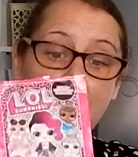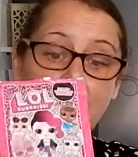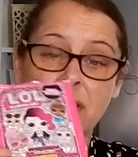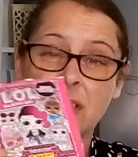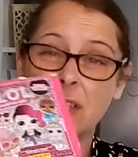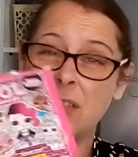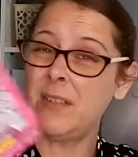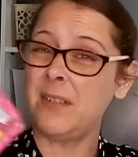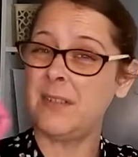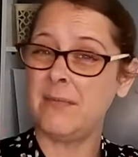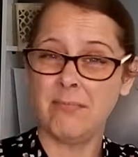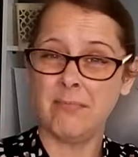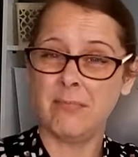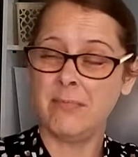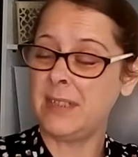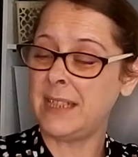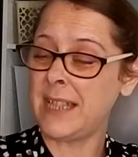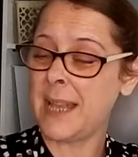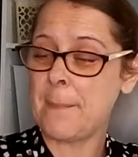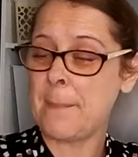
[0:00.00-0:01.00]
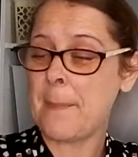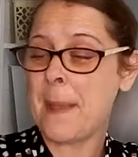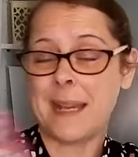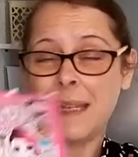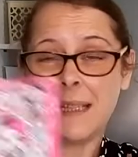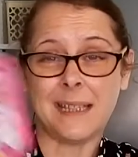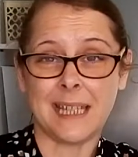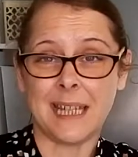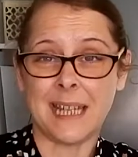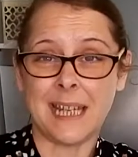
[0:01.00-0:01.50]
So
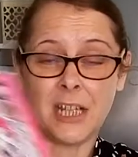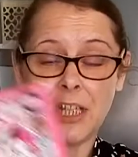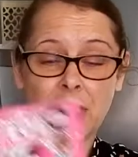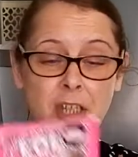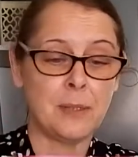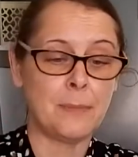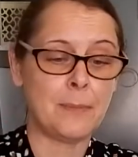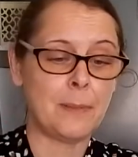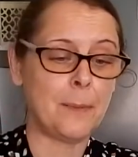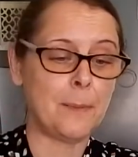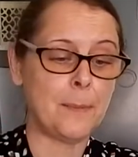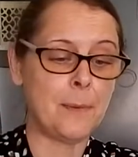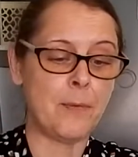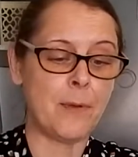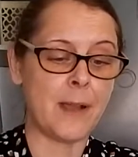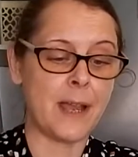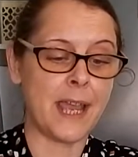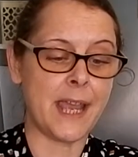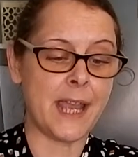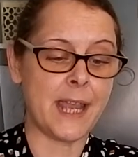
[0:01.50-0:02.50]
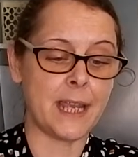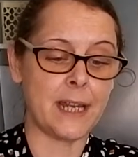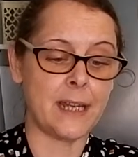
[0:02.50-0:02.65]
10p each to pop away,